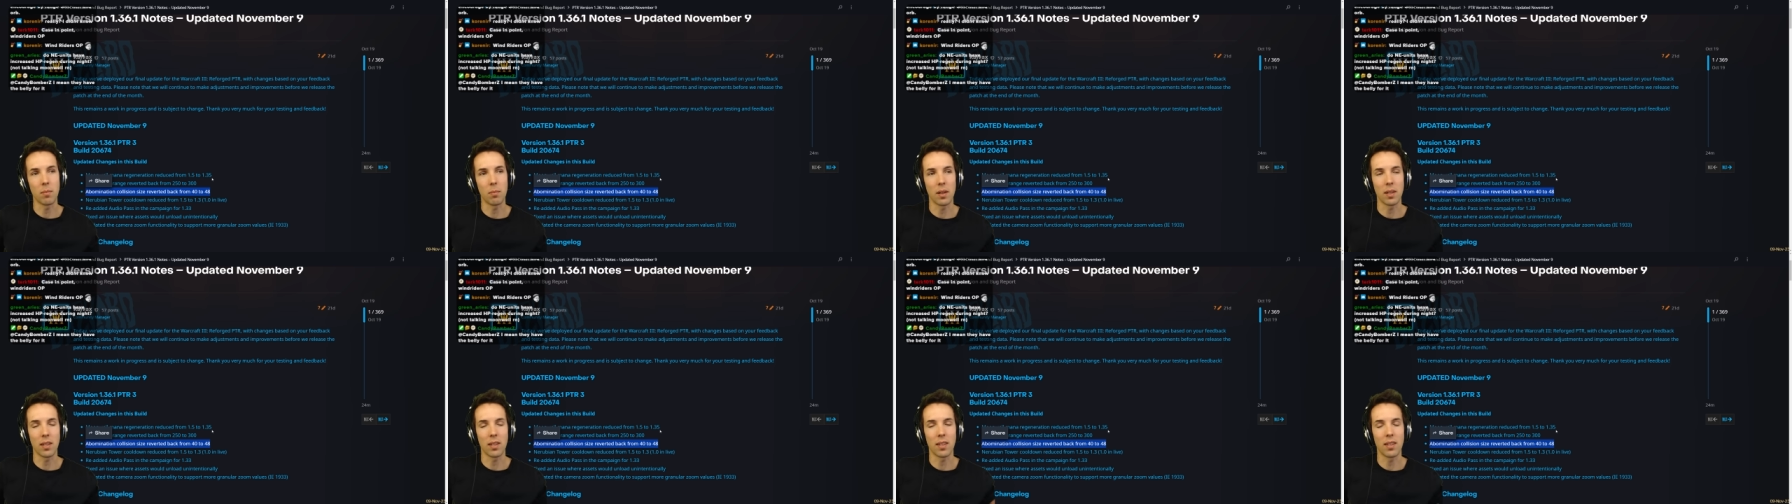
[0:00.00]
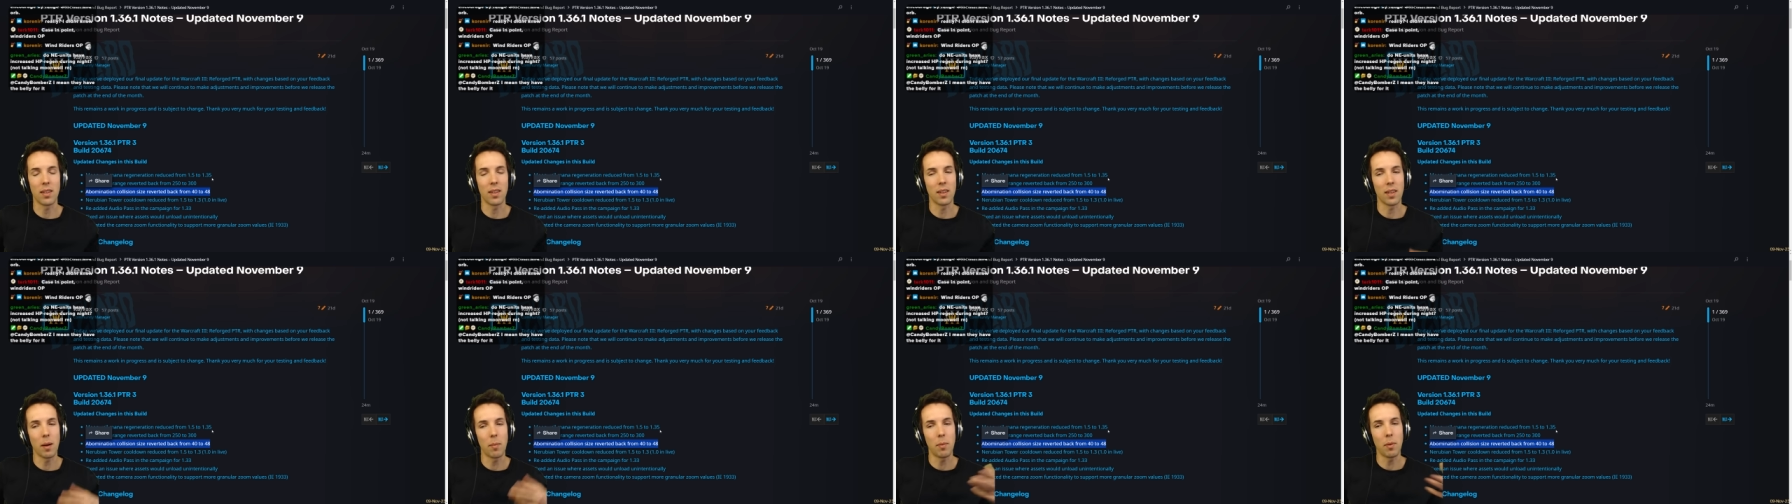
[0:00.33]
but
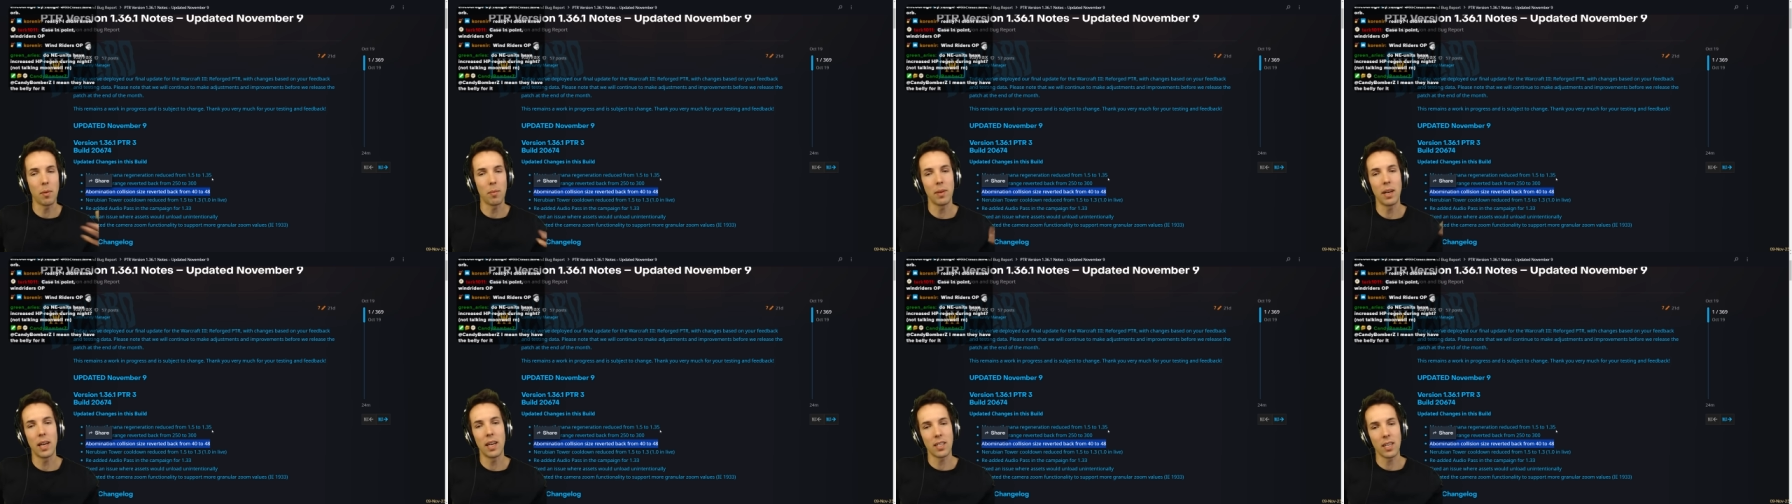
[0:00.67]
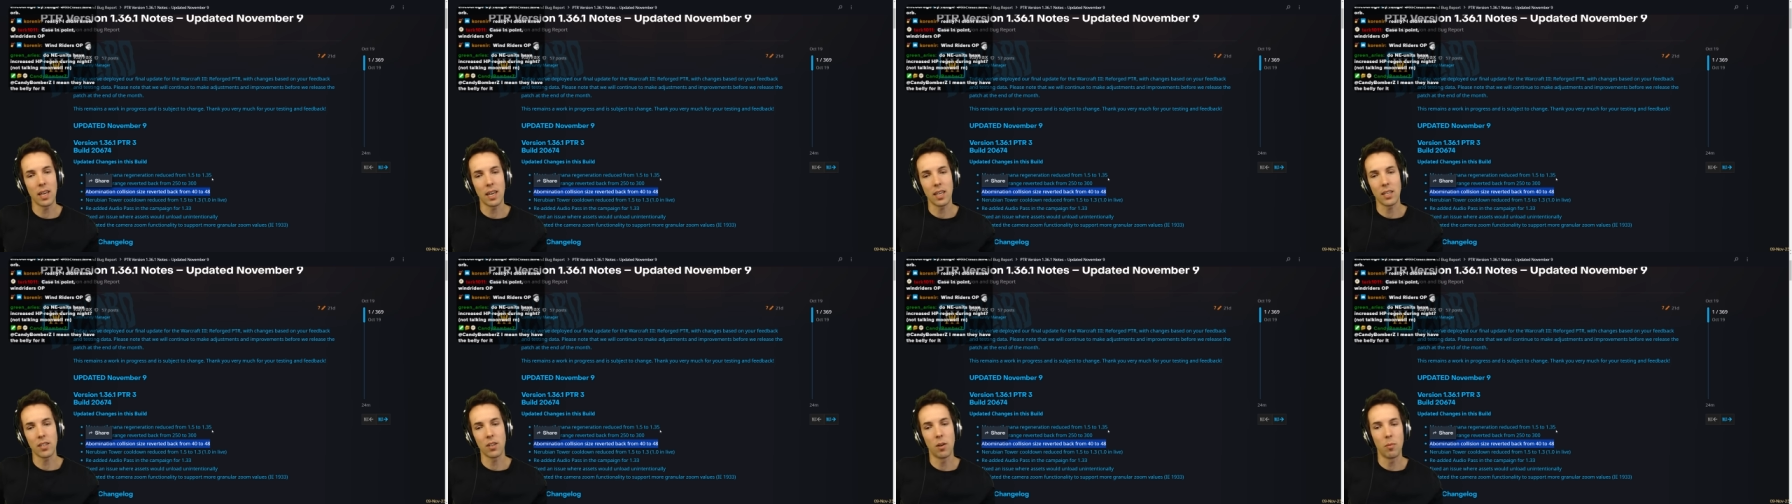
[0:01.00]
the
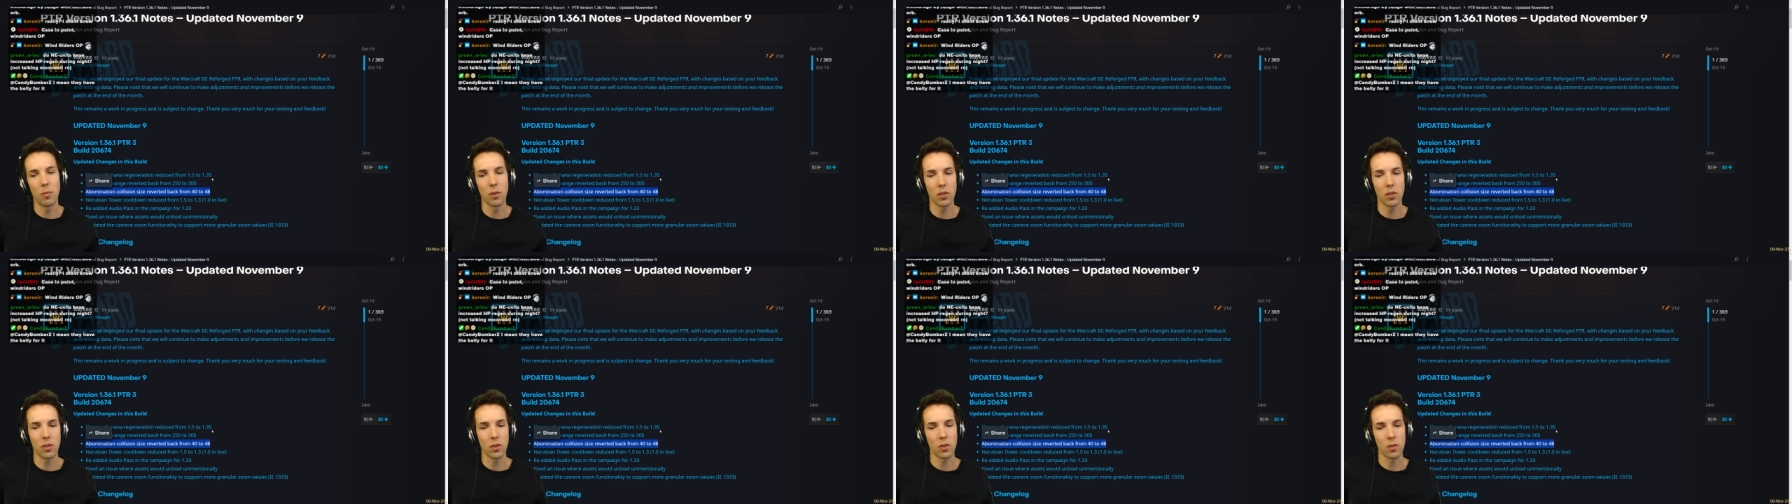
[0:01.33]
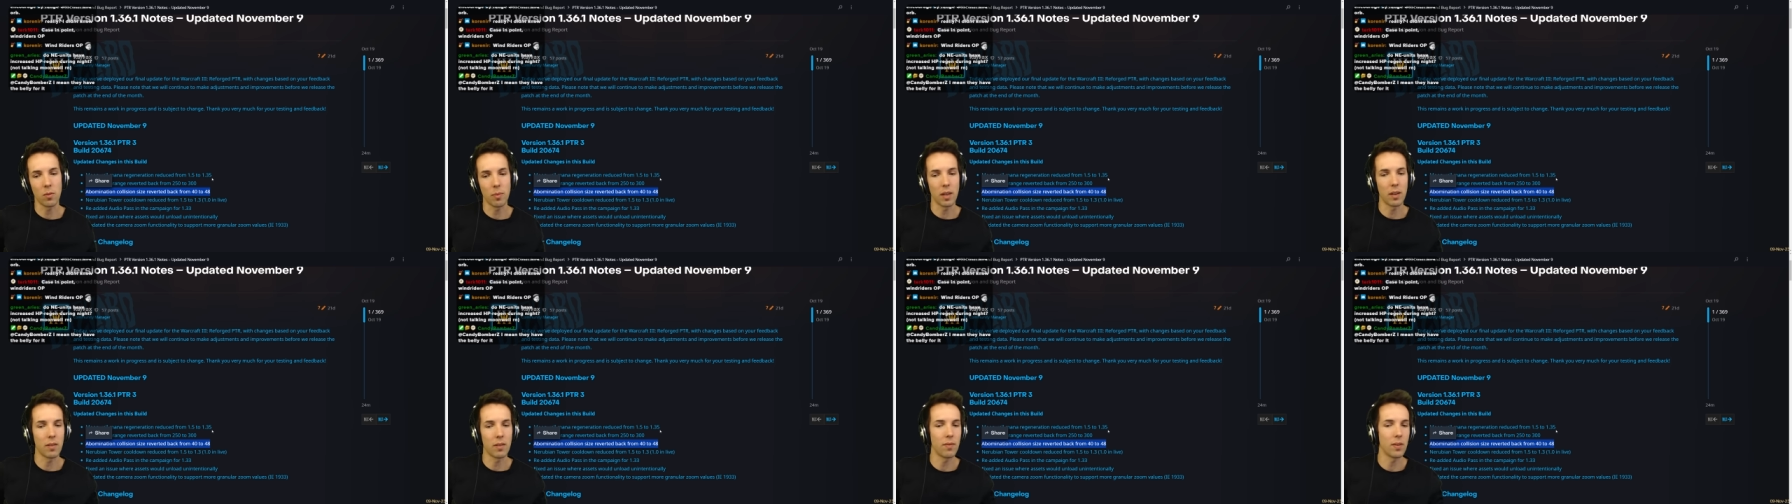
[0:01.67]
abomination has no more total
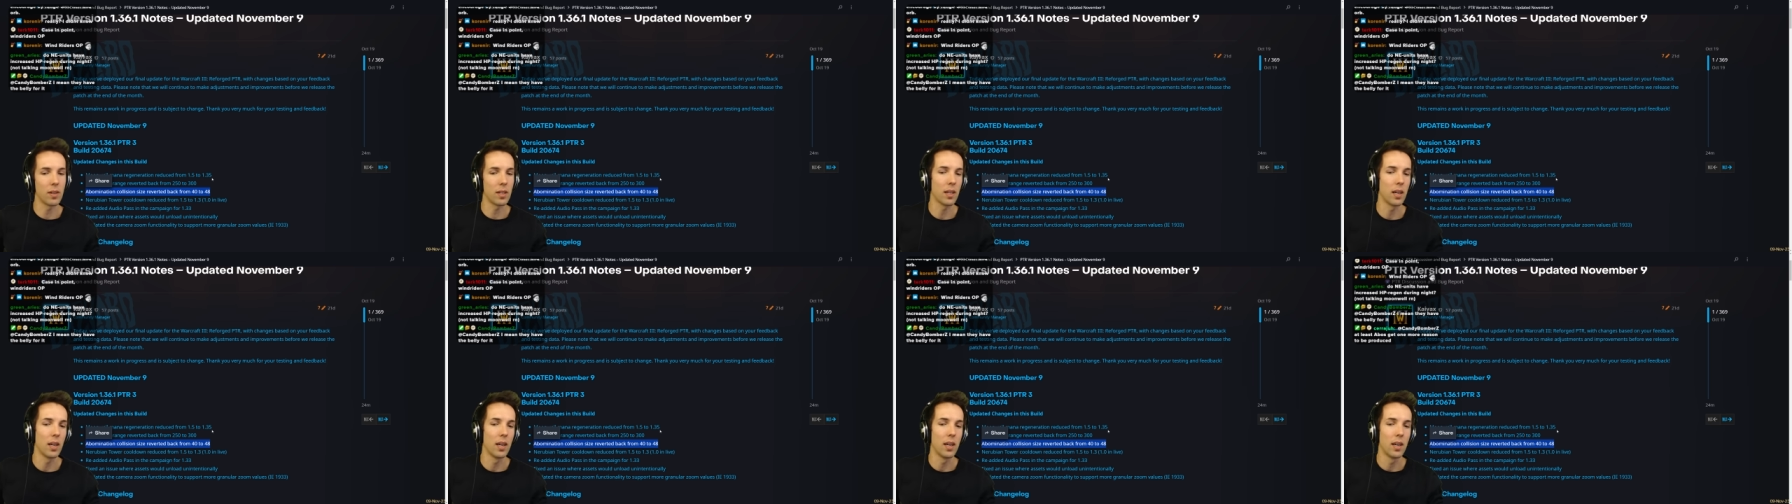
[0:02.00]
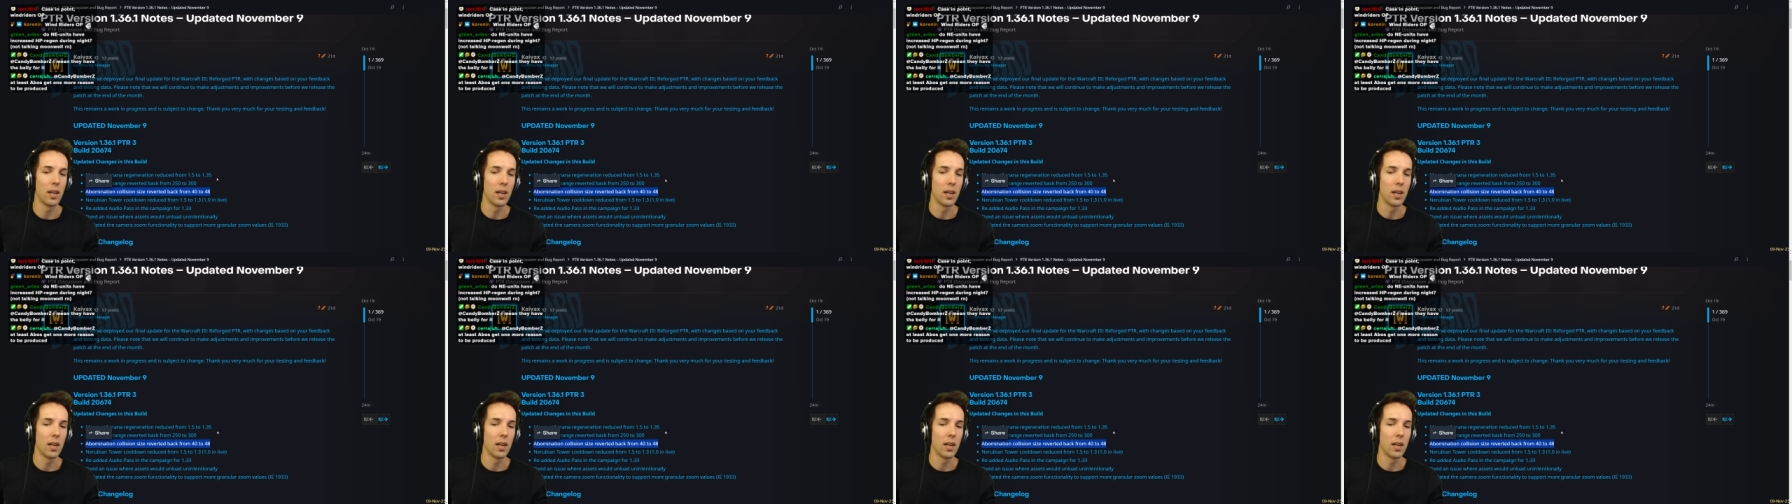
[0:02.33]
benefit.